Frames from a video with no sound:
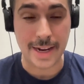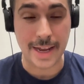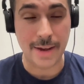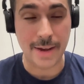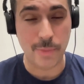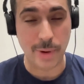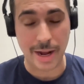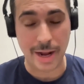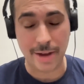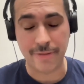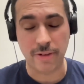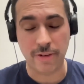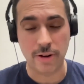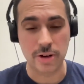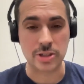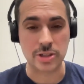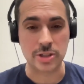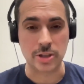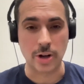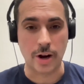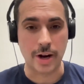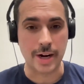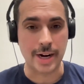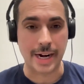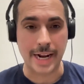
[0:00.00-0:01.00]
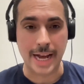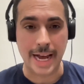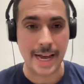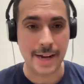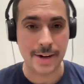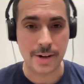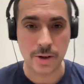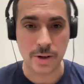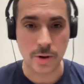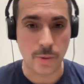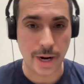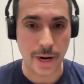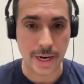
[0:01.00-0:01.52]
When I first started, I
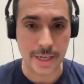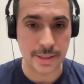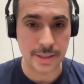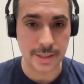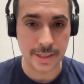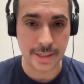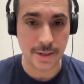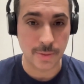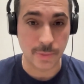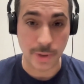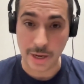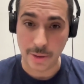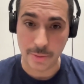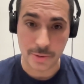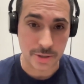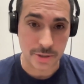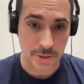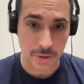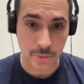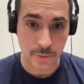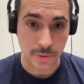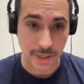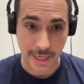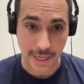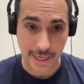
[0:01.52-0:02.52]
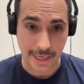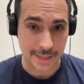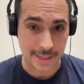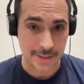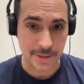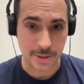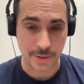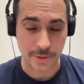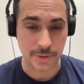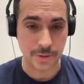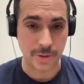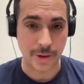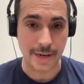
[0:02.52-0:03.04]
had no idea what I was doing. Like I
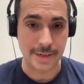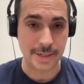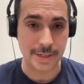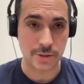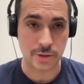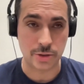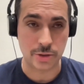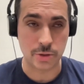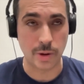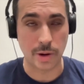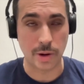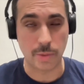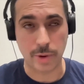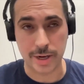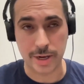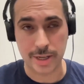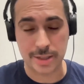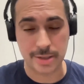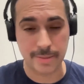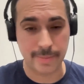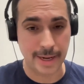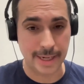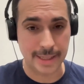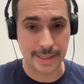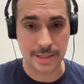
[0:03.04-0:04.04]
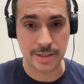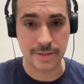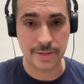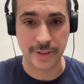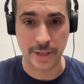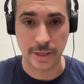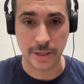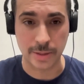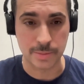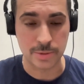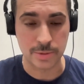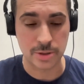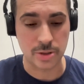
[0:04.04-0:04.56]
told you, I just knew I wanted to make these
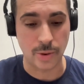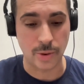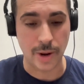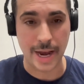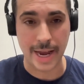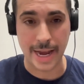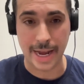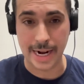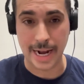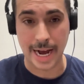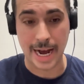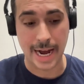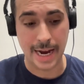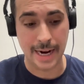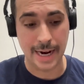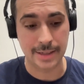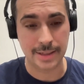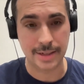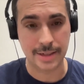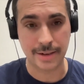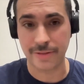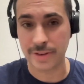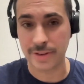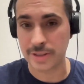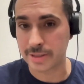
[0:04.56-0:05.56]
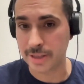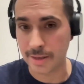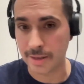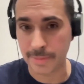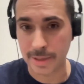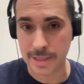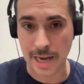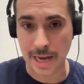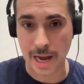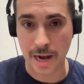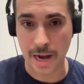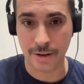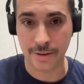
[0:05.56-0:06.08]
films. So I had hired different
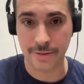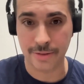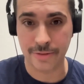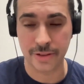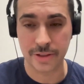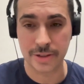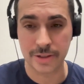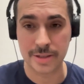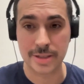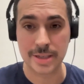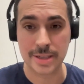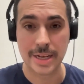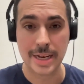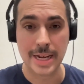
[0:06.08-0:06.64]
cinematographers